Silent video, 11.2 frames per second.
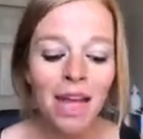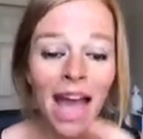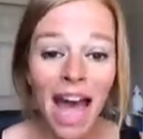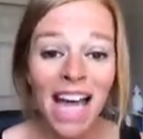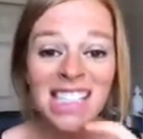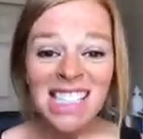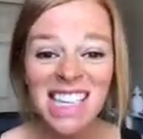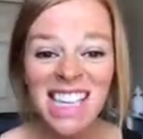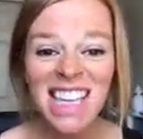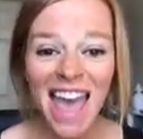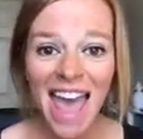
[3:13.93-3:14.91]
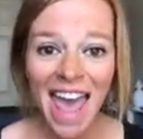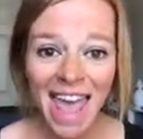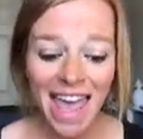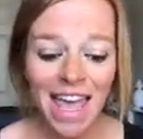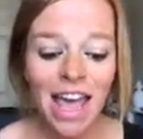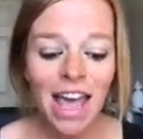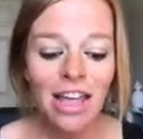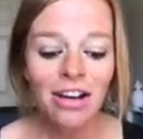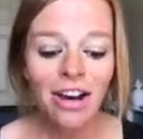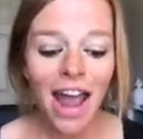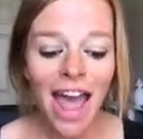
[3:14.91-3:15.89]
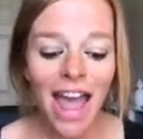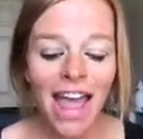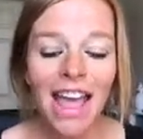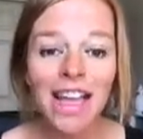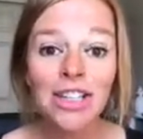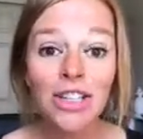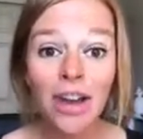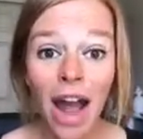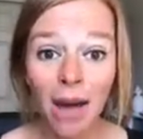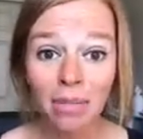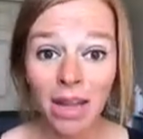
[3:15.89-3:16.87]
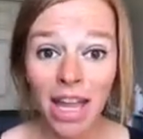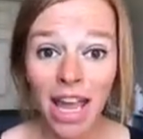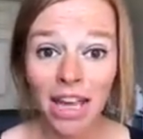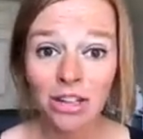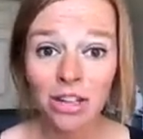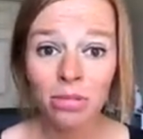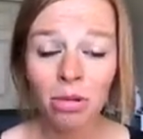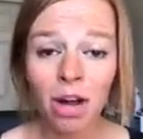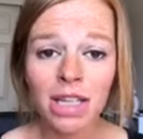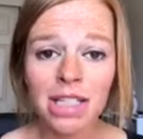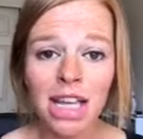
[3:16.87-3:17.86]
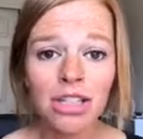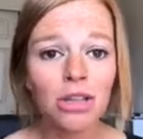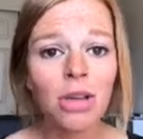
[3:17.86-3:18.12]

S.E.A., your A is your application process.